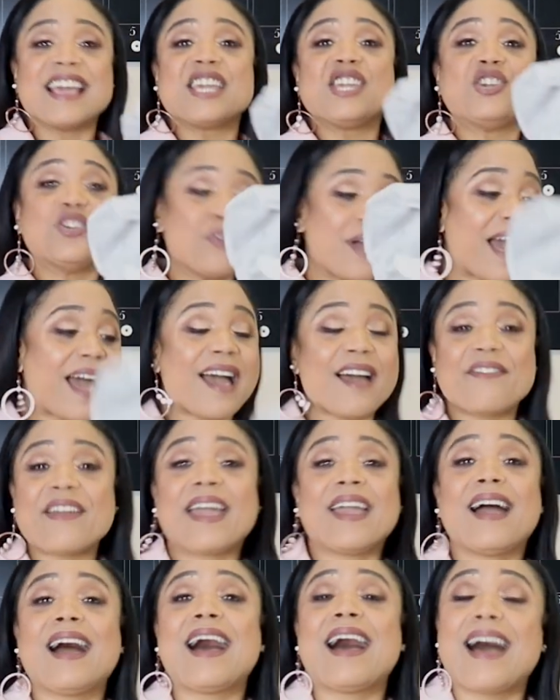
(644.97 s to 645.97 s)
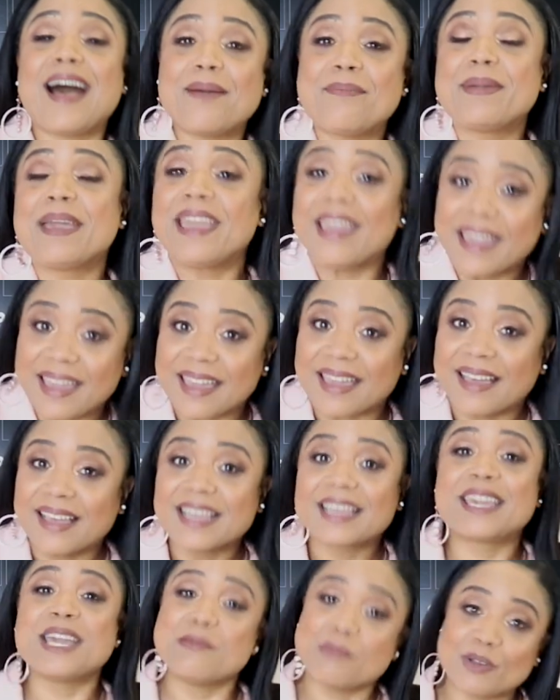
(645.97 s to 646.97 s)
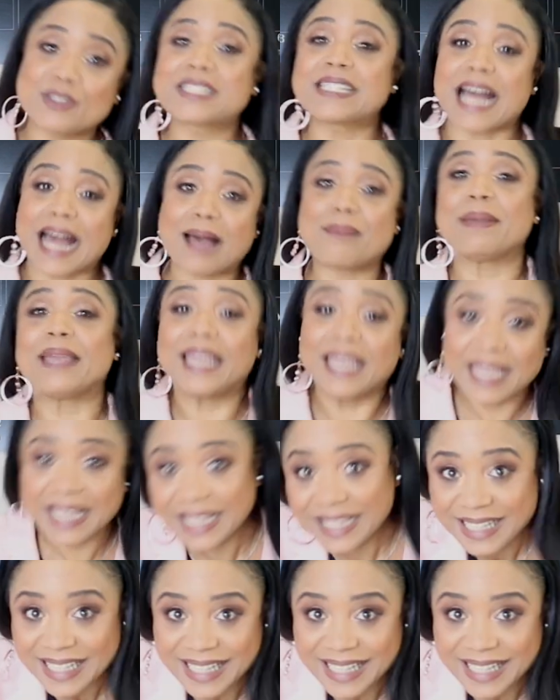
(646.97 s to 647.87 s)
You have a hobby, Kemosabe,